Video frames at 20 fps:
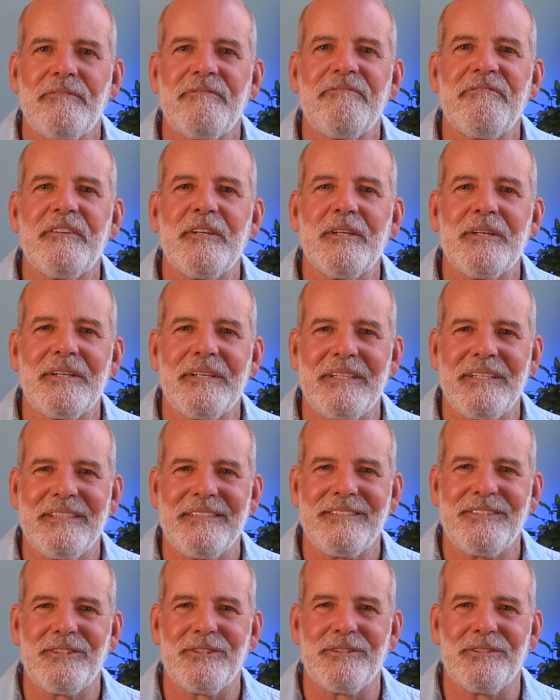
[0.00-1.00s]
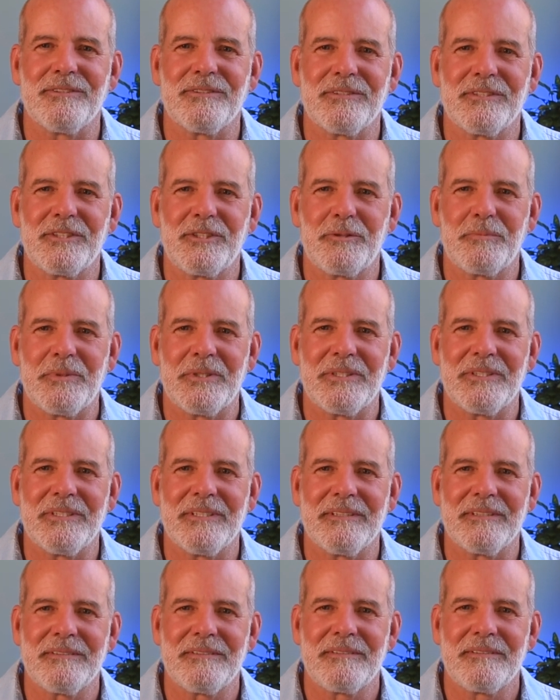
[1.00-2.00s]
Feel into your
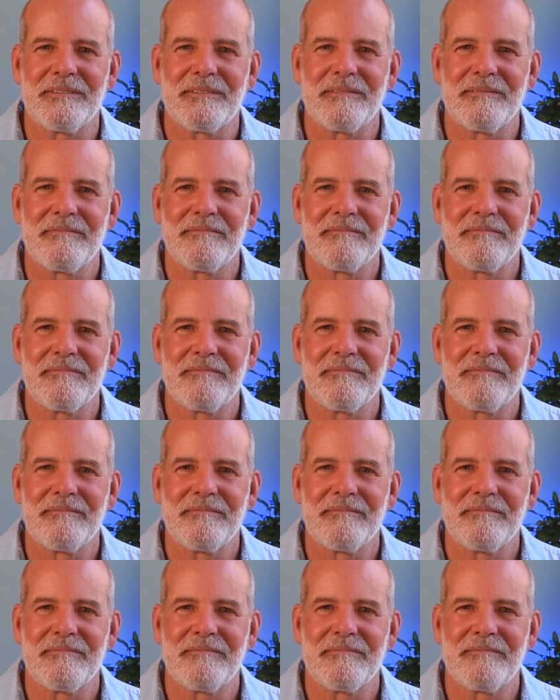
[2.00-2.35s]
experience.